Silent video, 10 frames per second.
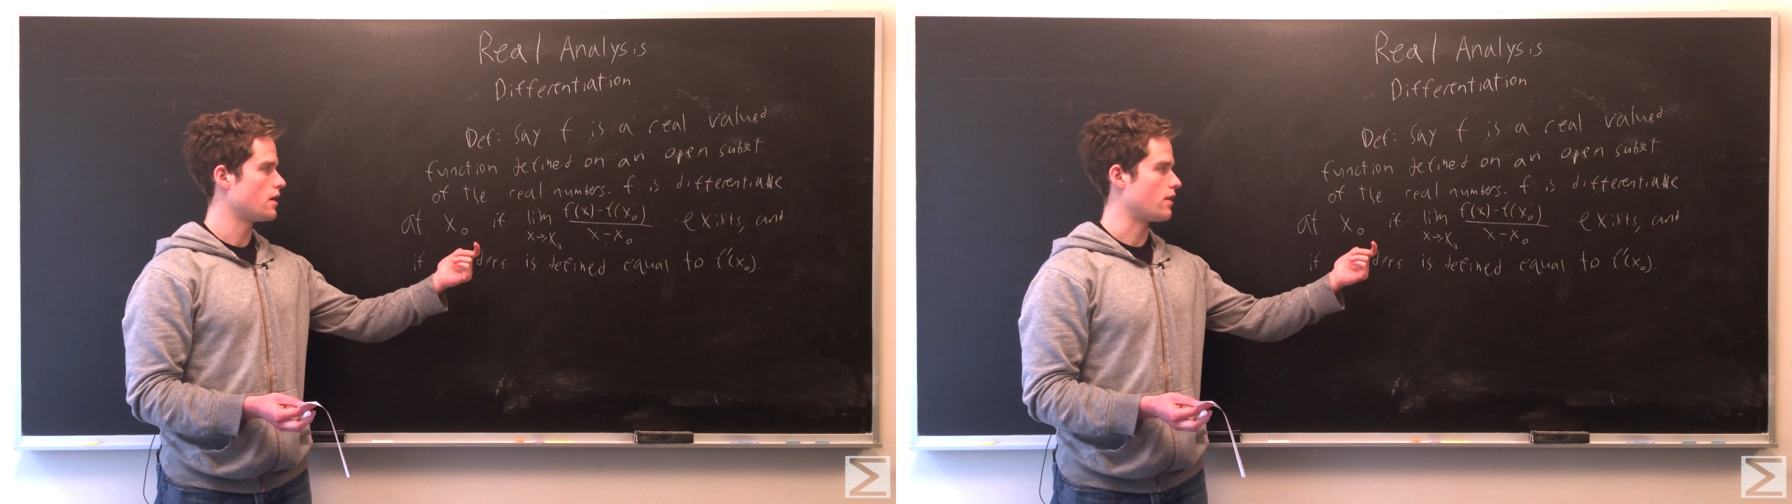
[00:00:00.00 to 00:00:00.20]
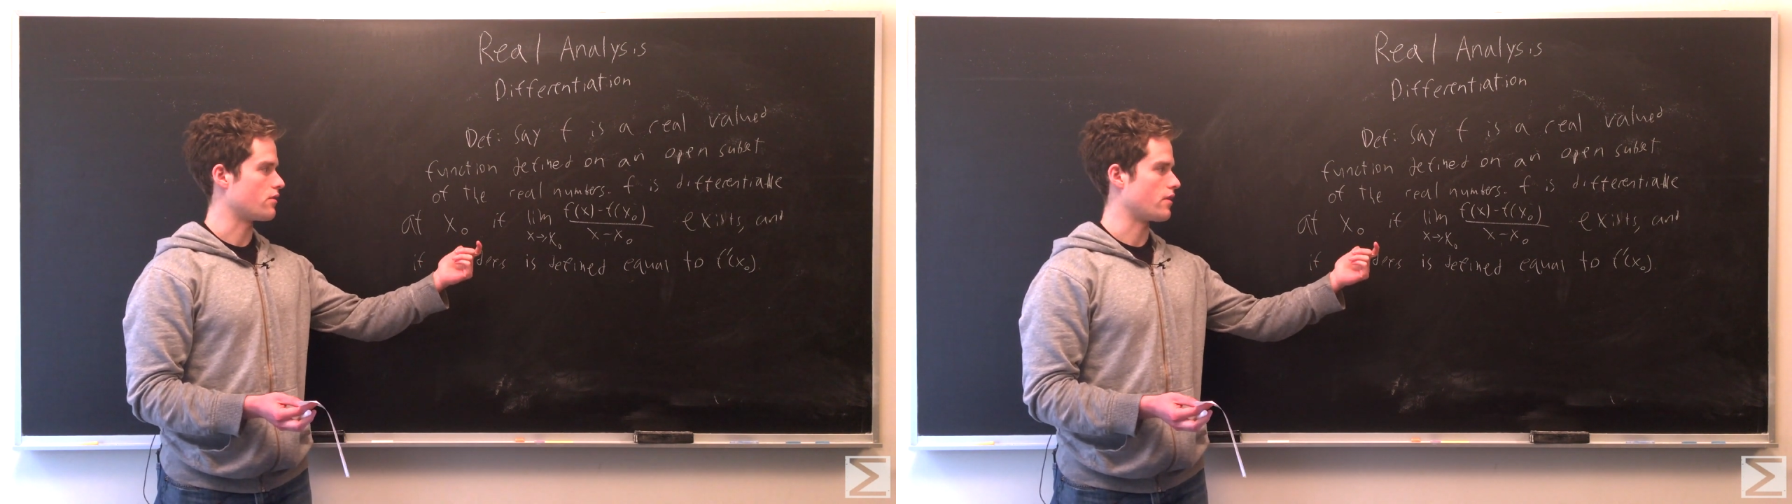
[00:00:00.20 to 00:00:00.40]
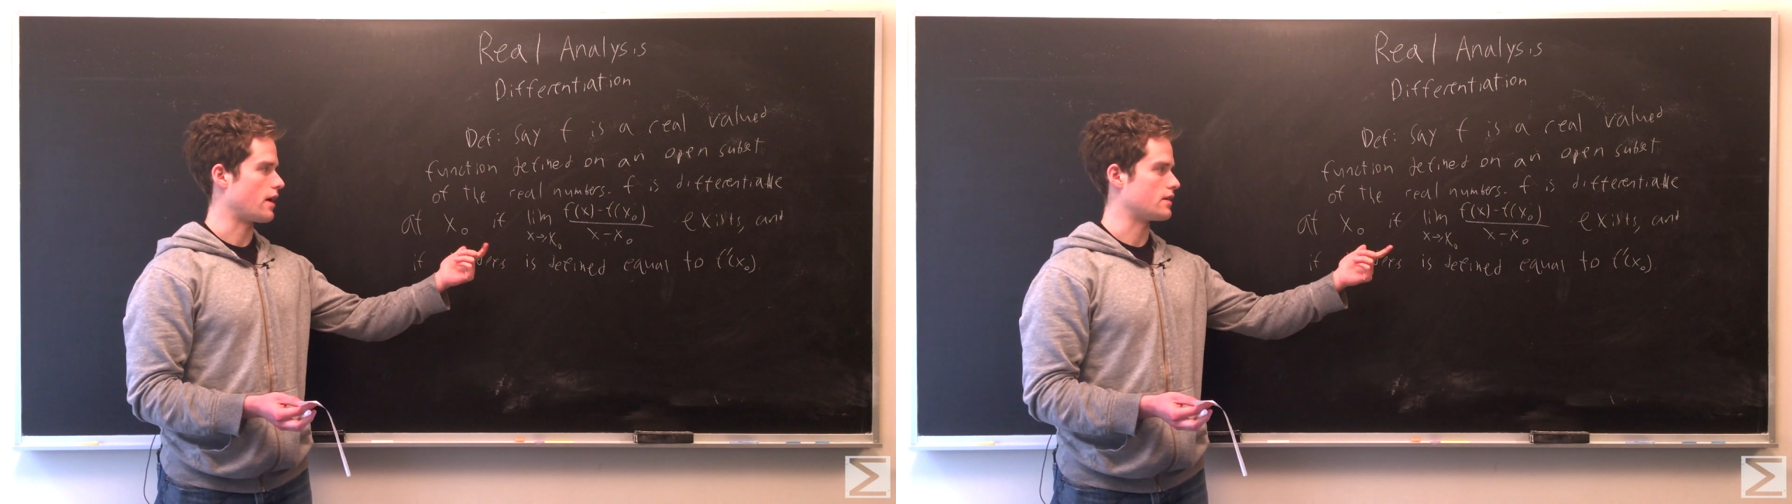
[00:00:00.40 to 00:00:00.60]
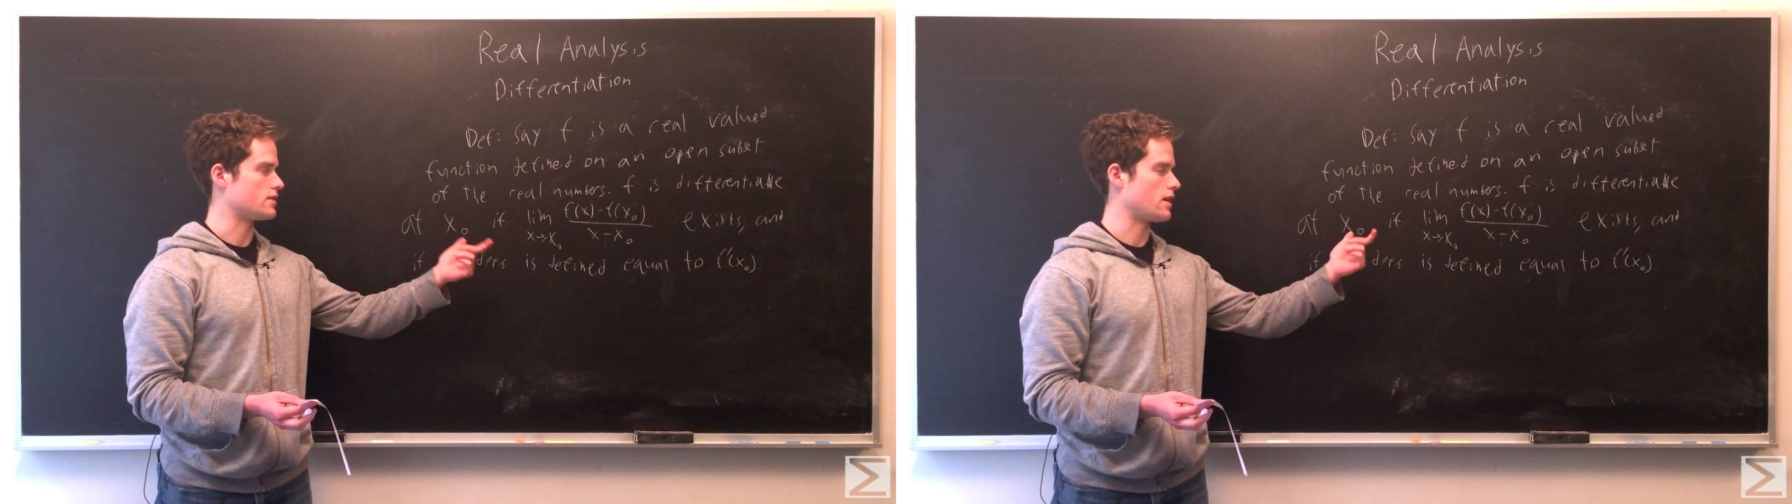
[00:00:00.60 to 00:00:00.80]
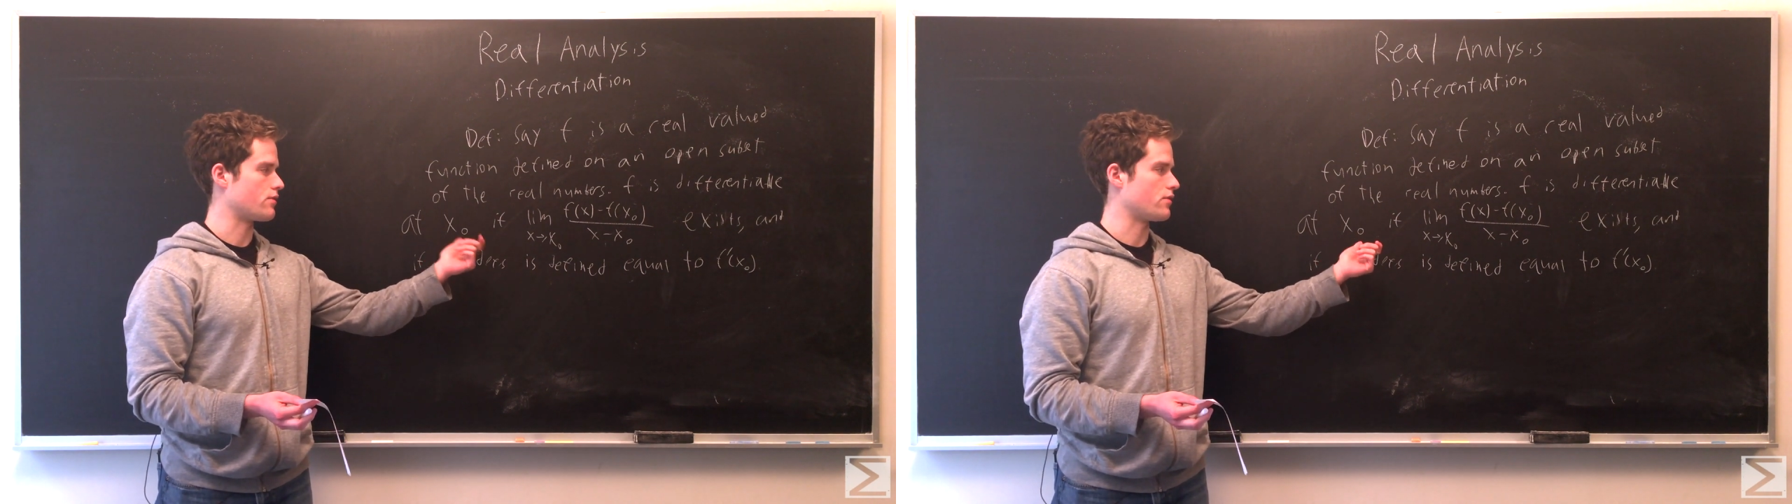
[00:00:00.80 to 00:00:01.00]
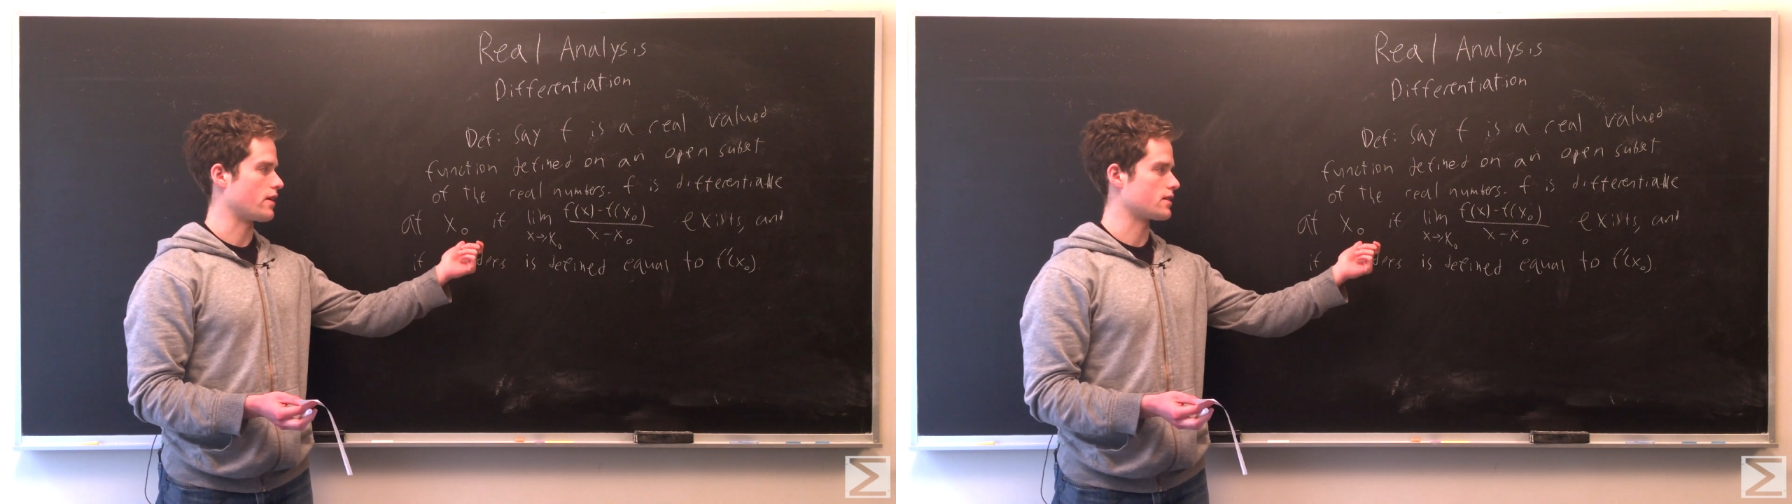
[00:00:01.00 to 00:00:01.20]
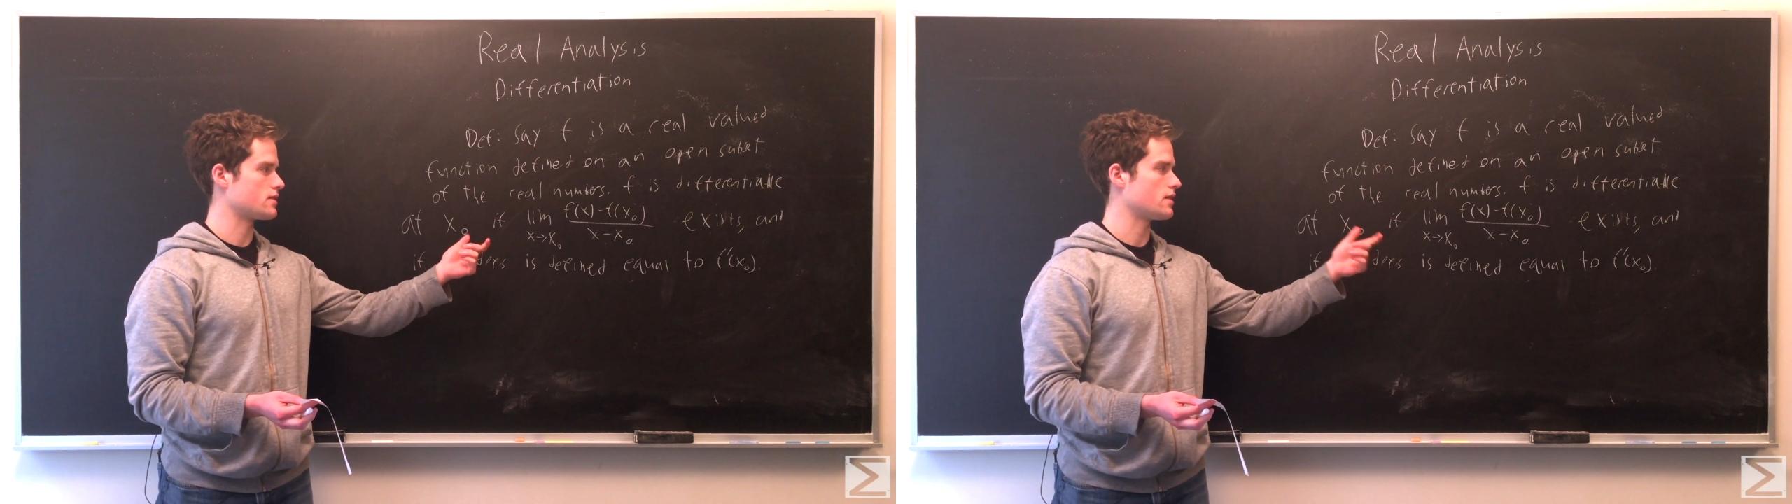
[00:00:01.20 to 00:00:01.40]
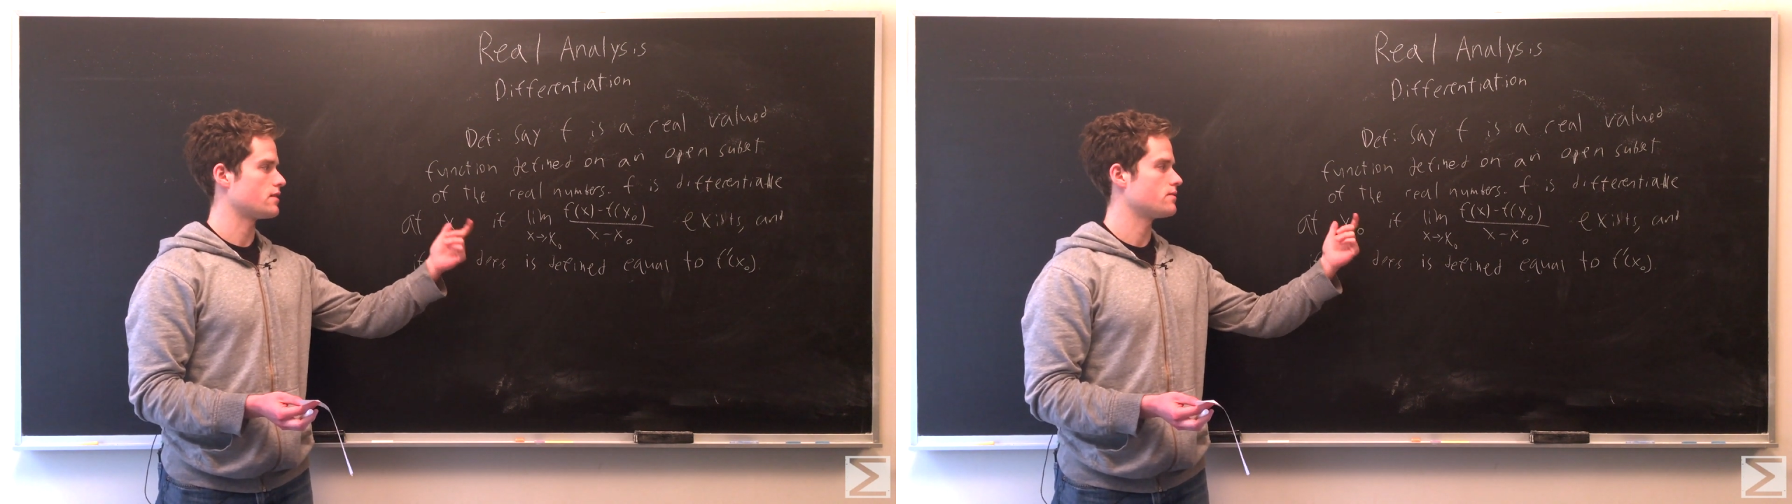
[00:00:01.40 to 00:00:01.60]
f of, as f of
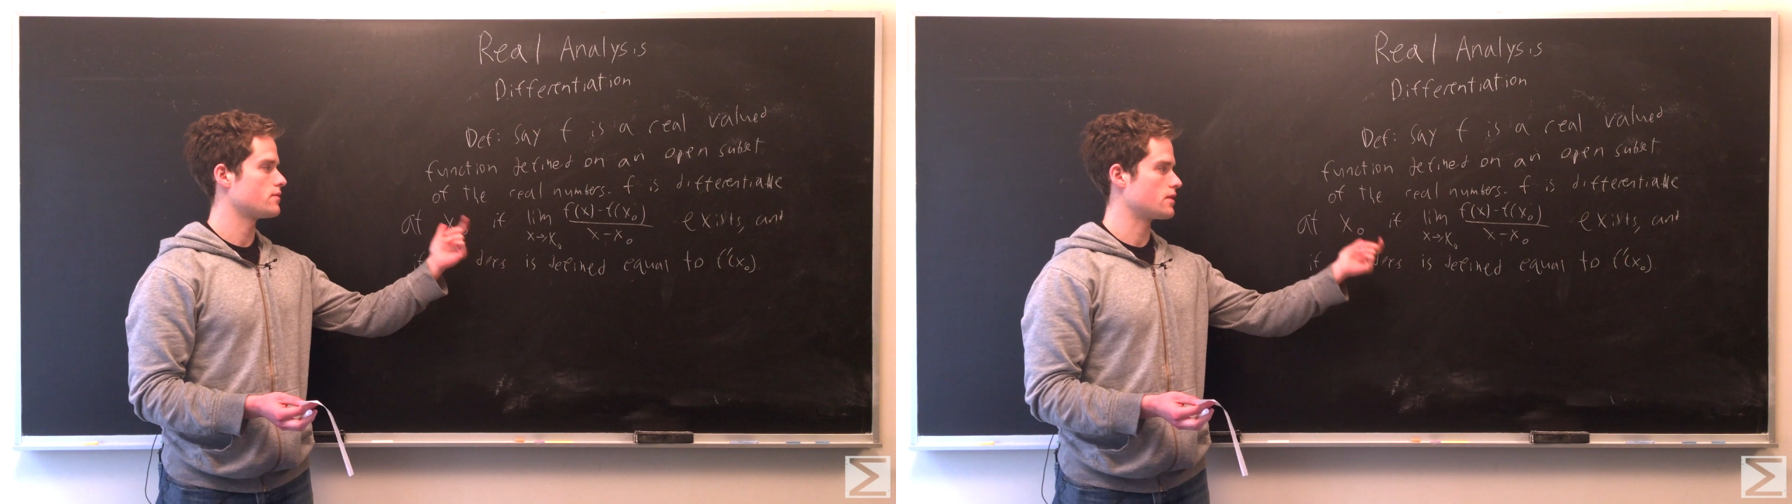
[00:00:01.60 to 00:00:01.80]
x